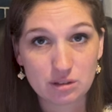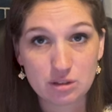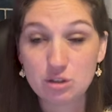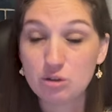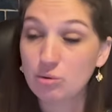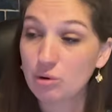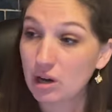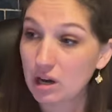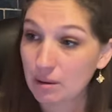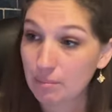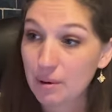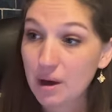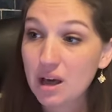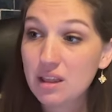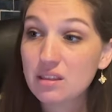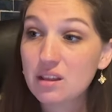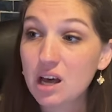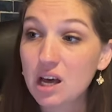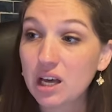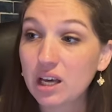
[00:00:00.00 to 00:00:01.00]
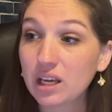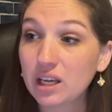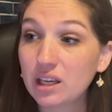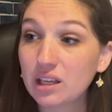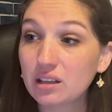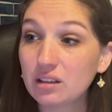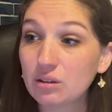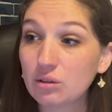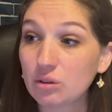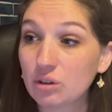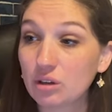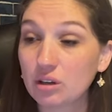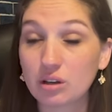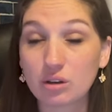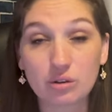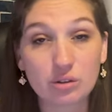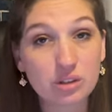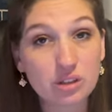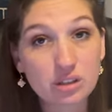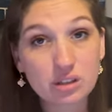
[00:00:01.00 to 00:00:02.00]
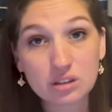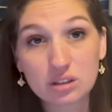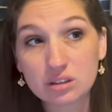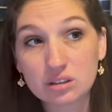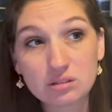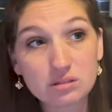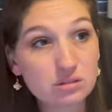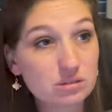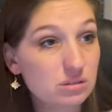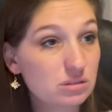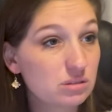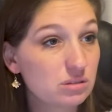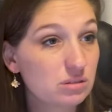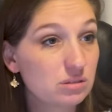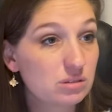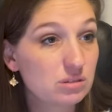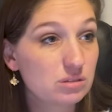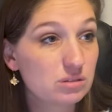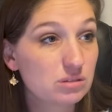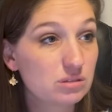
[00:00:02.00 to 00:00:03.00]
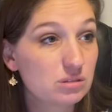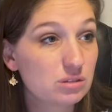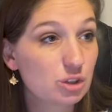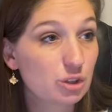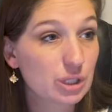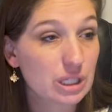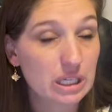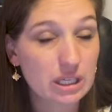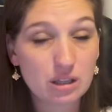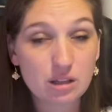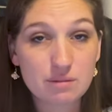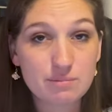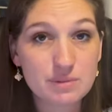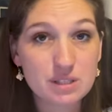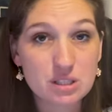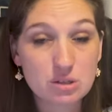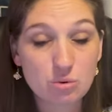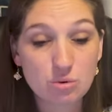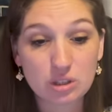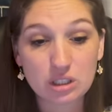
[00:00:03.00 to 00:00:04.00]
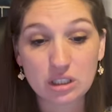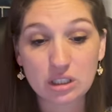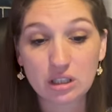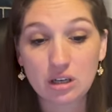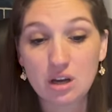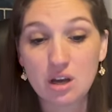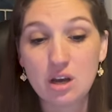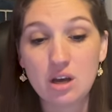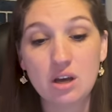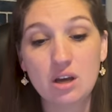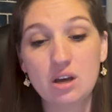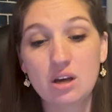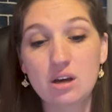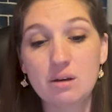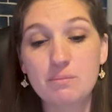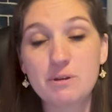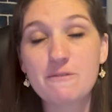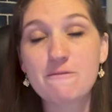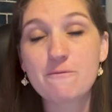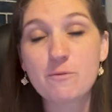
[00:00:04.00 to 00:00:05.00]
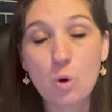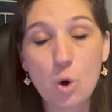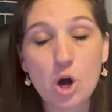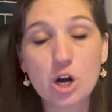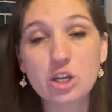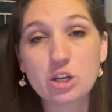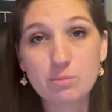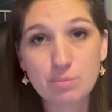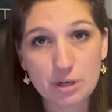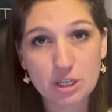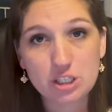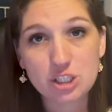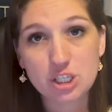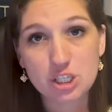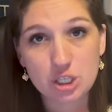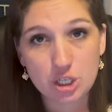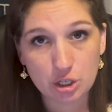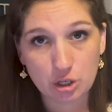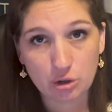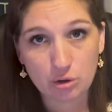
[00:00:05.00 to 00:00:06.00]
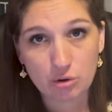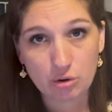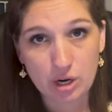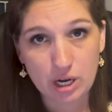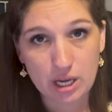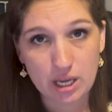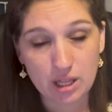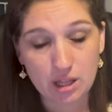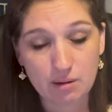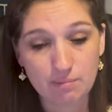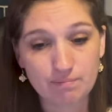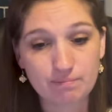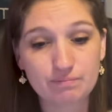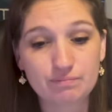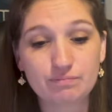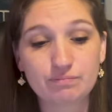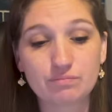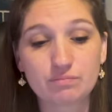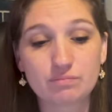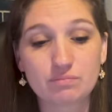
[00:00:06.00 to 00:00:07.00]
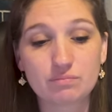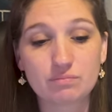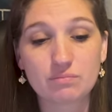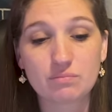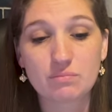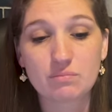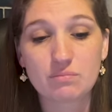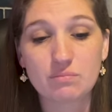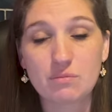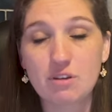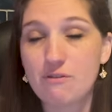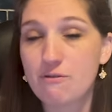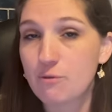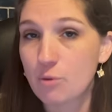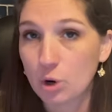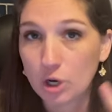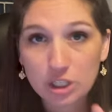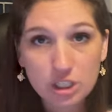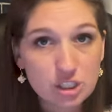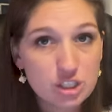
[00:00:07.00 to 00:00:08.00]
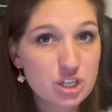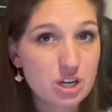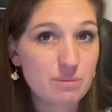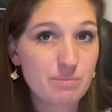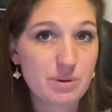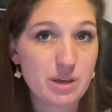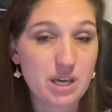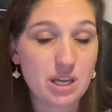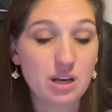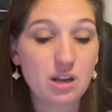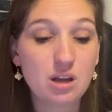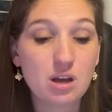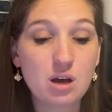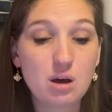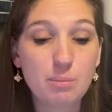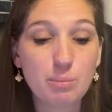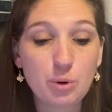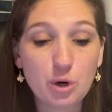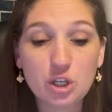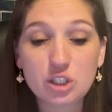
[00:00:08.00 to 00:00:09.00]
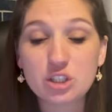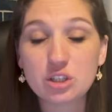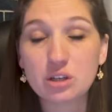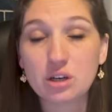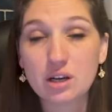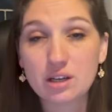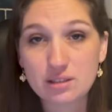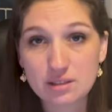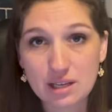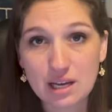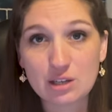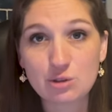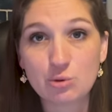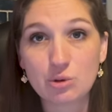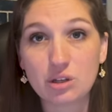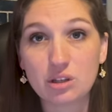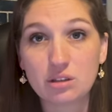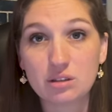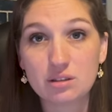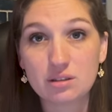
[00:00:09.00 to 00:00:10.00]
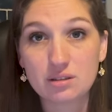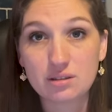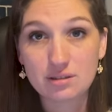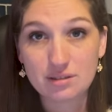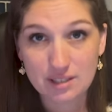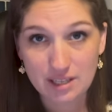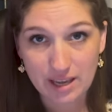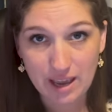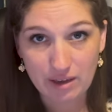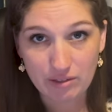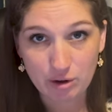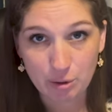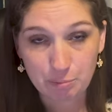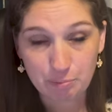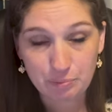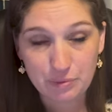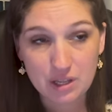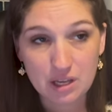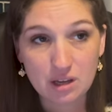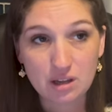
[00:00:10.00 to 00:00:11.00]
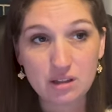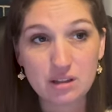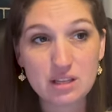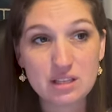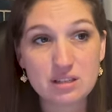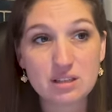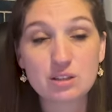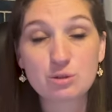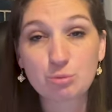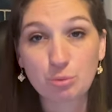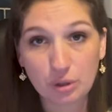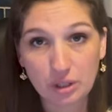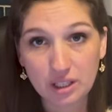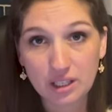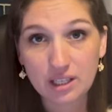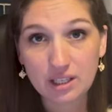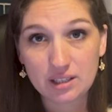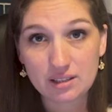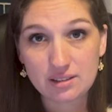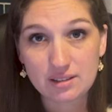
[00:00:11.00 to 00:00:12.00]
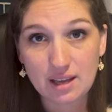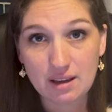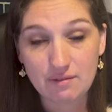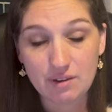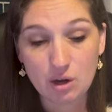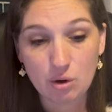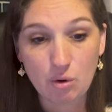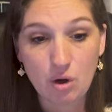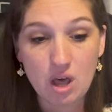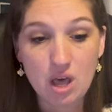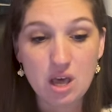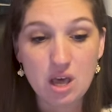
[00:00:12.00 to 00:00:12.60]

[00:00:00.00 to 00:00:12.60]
you hop online or go to your curriculum store, before you purchase your new curriculum, before you jump in, put a schedule together. This is really going to save you.